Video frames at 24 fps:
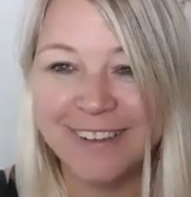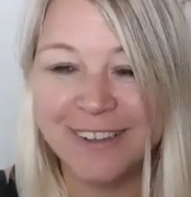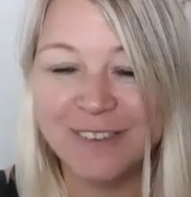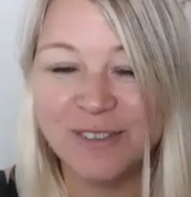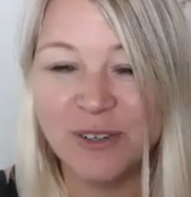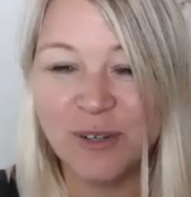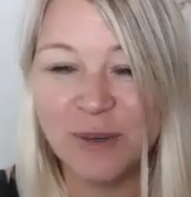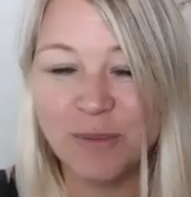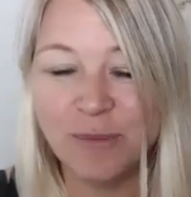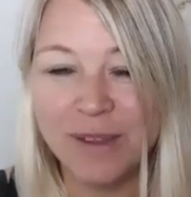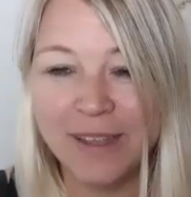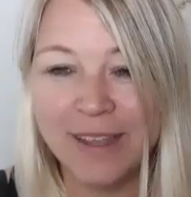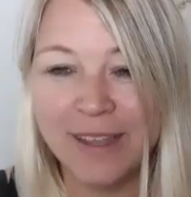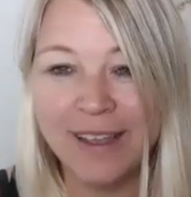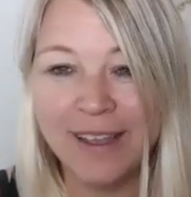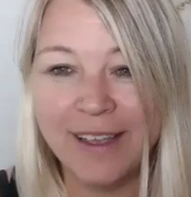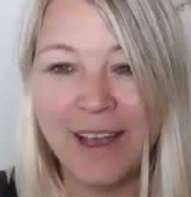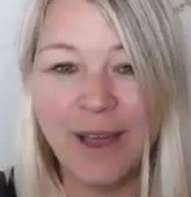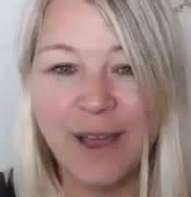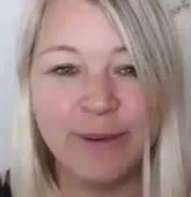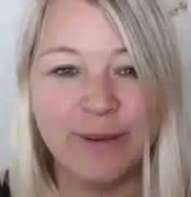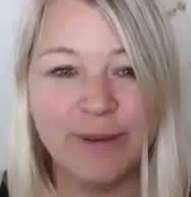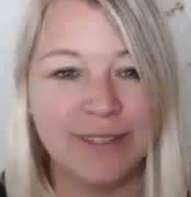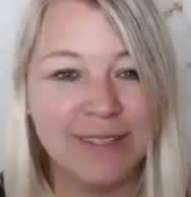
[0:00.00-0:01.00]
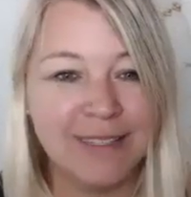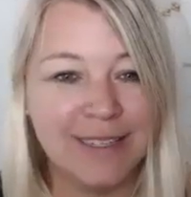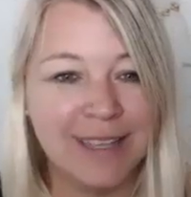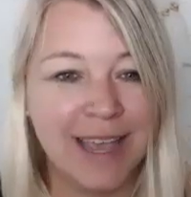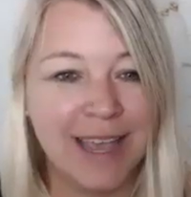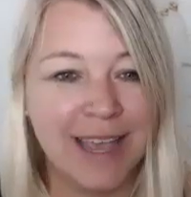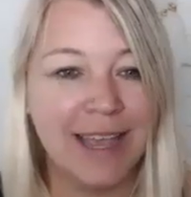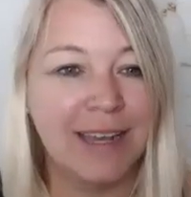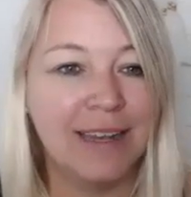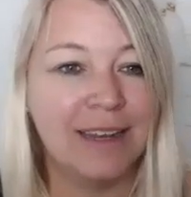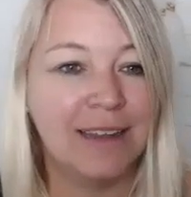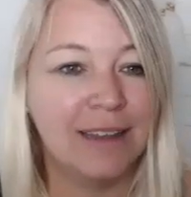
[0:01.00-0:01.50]
For me, I always
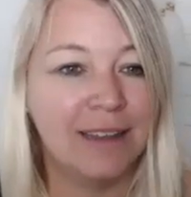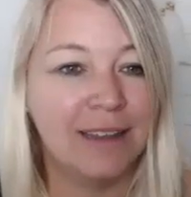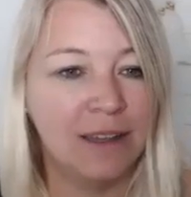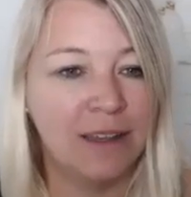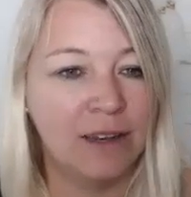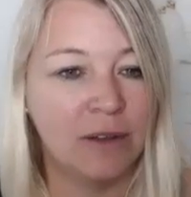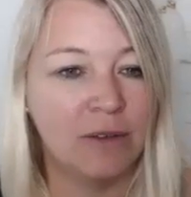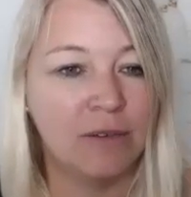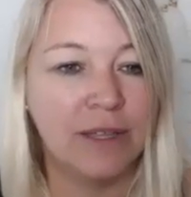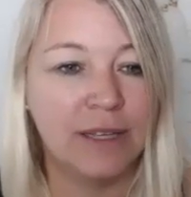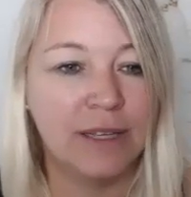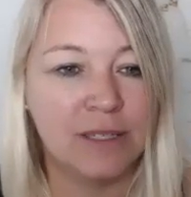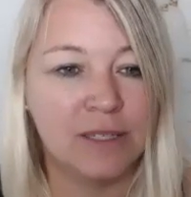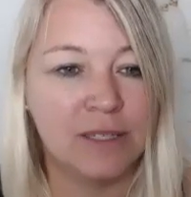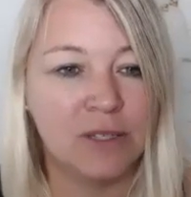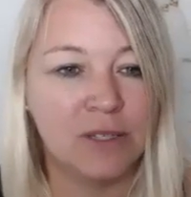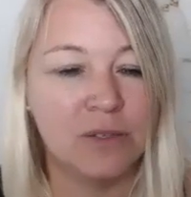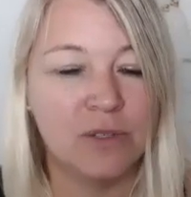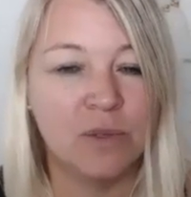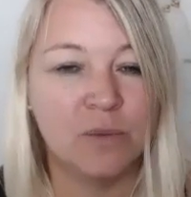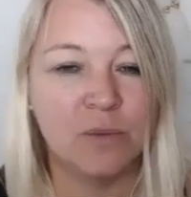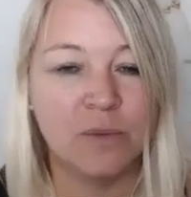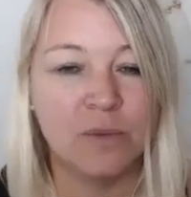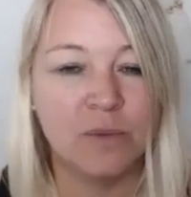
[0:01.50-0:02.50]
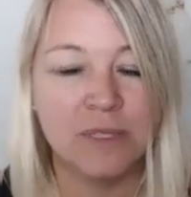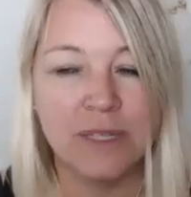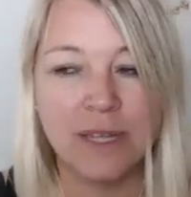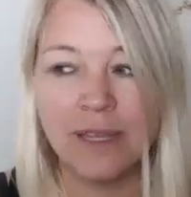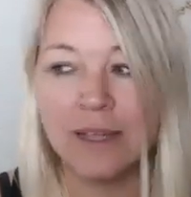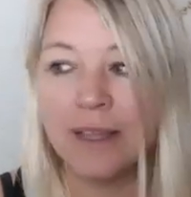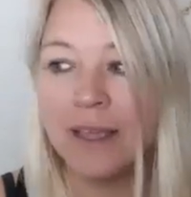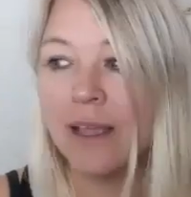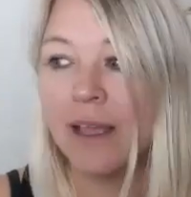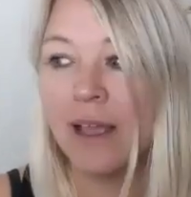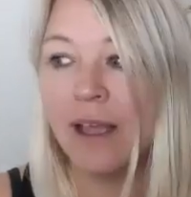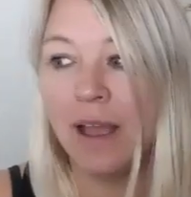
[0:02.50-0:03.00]
get, like Susan was saying,
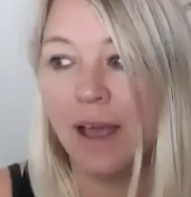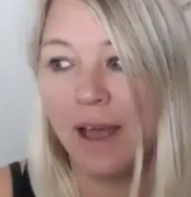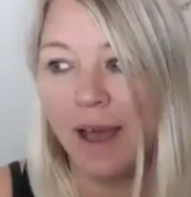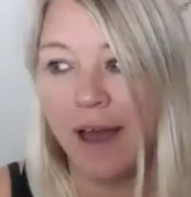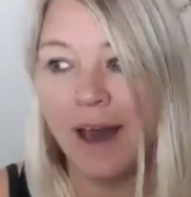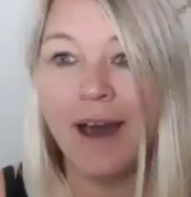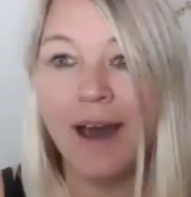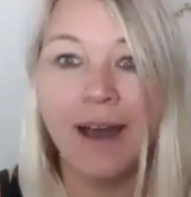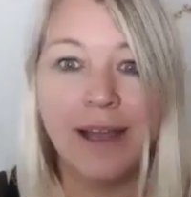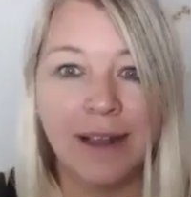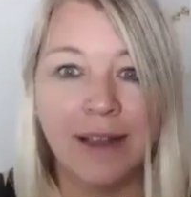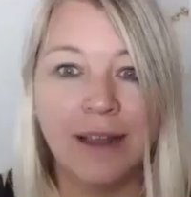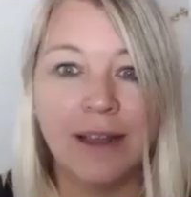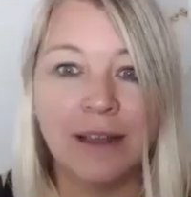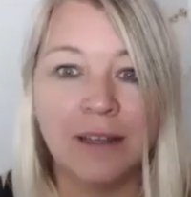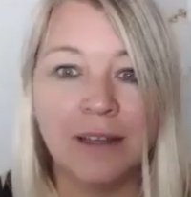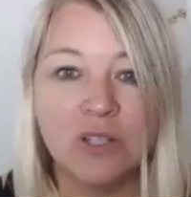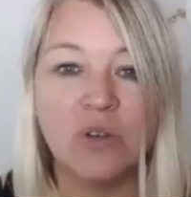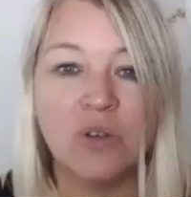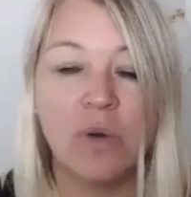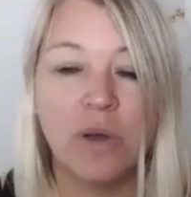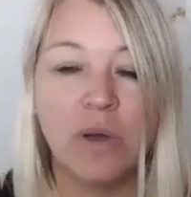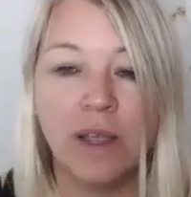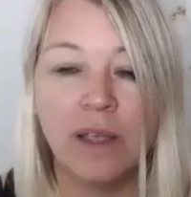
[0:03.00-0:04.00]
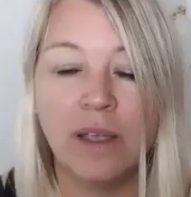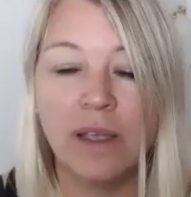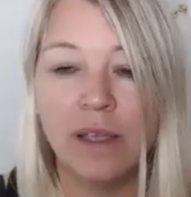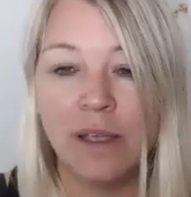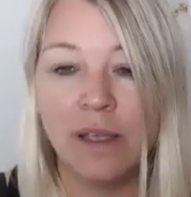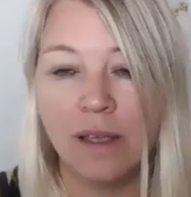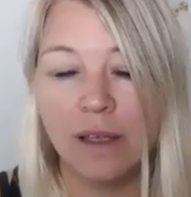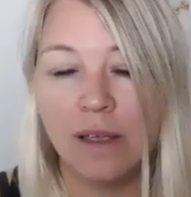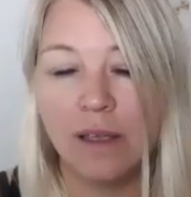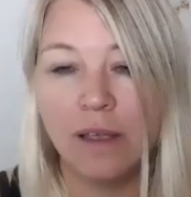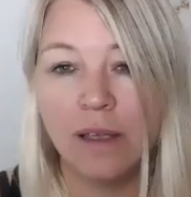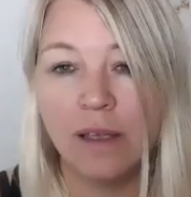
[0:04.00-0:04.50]
like, I enjoy
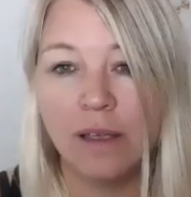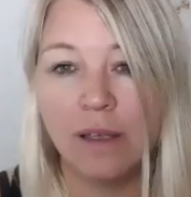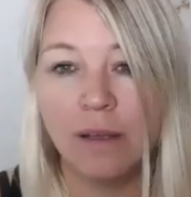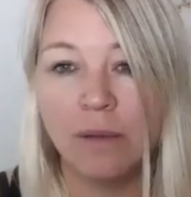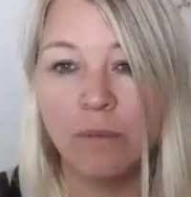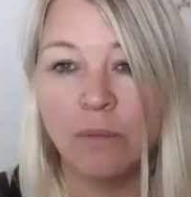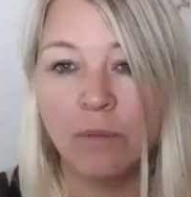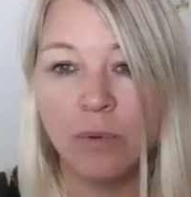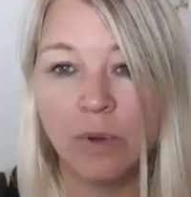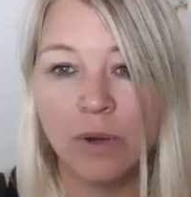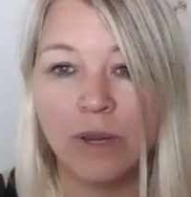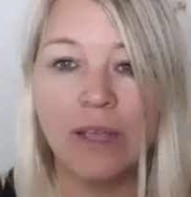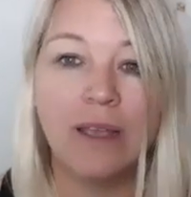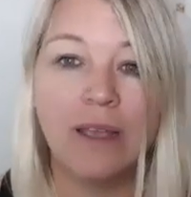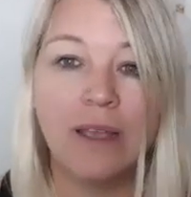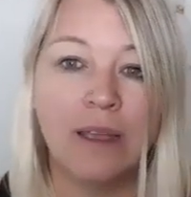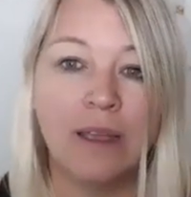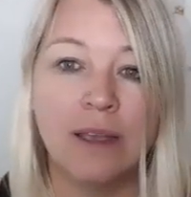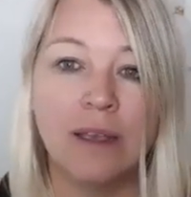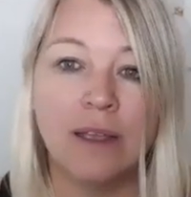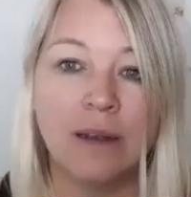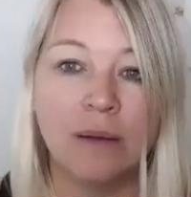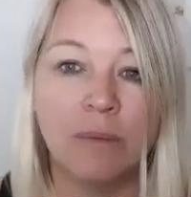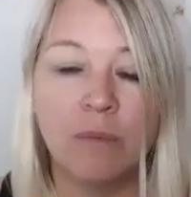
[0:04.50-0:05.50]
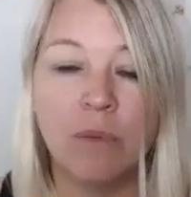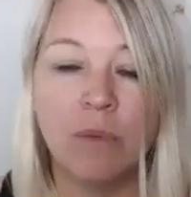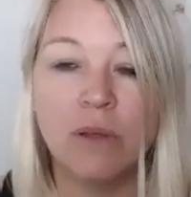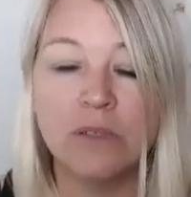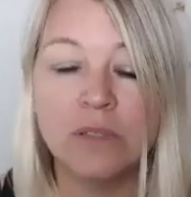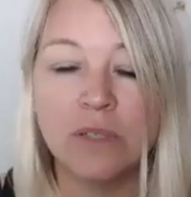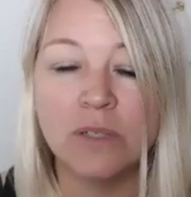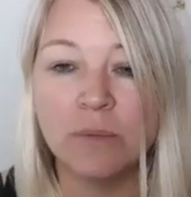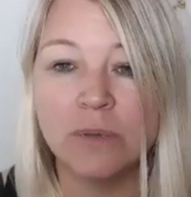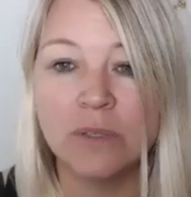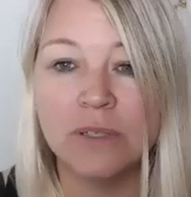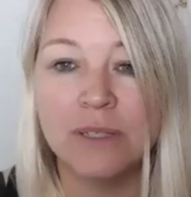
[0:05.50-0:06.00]
bringing in
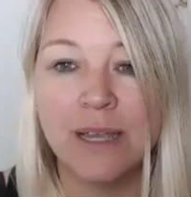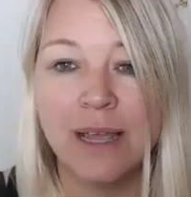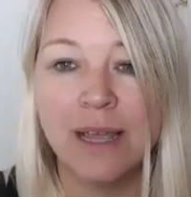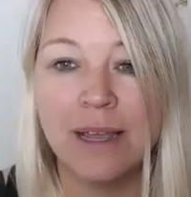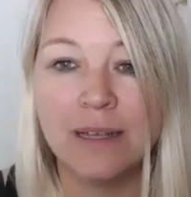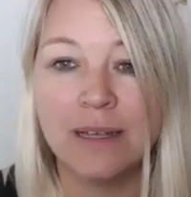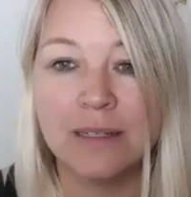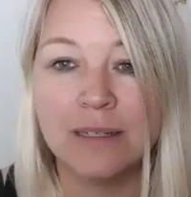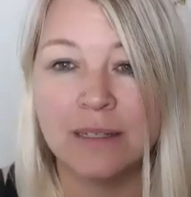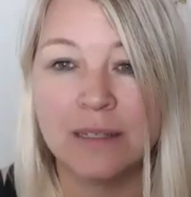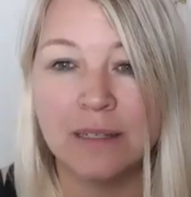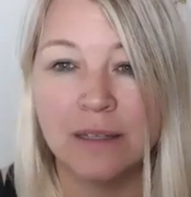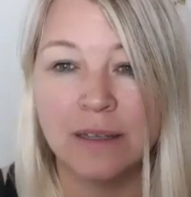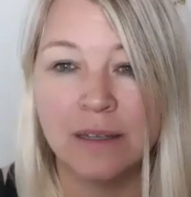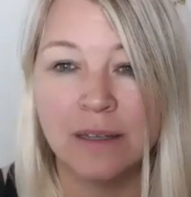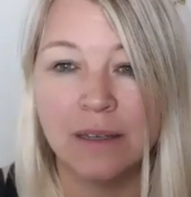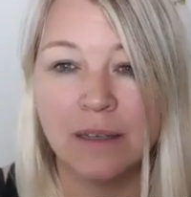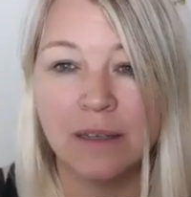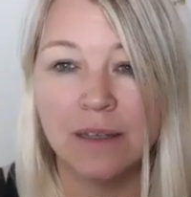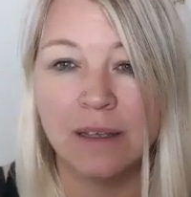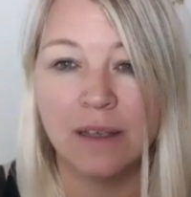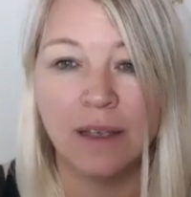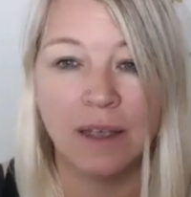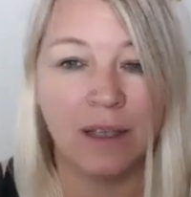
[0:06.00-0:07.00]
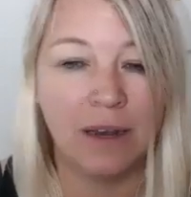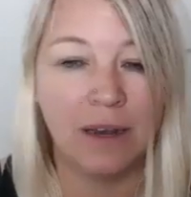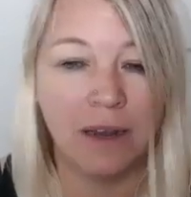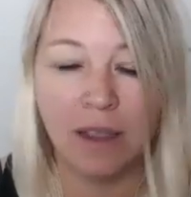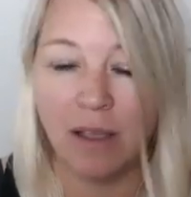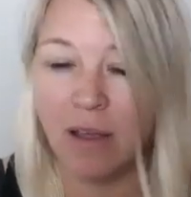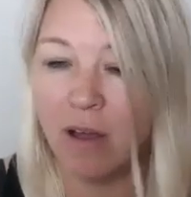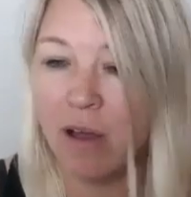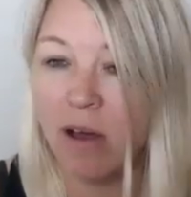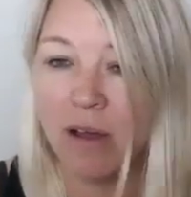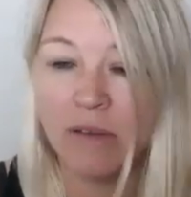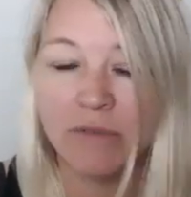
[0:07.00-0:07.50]
multiple decks, and
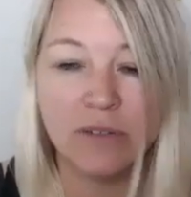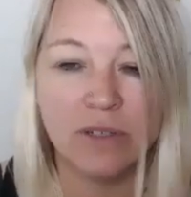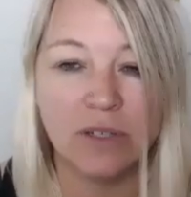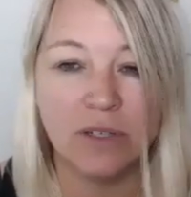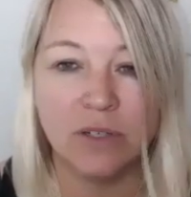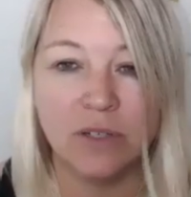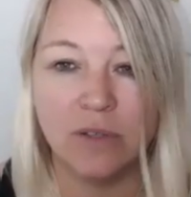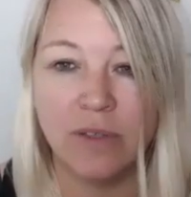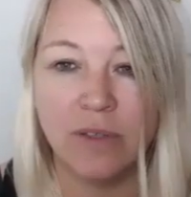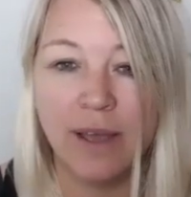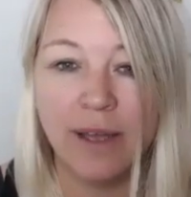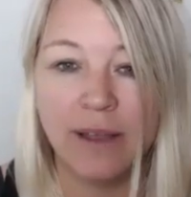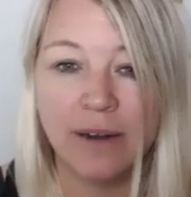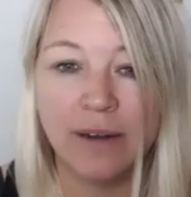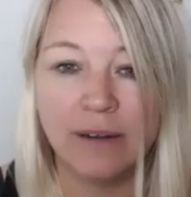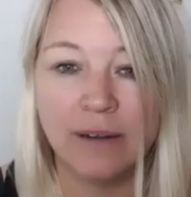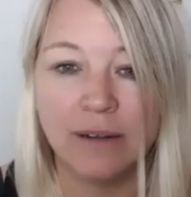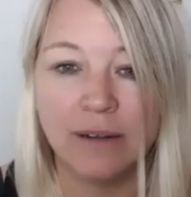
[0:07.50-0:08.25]
I often do that.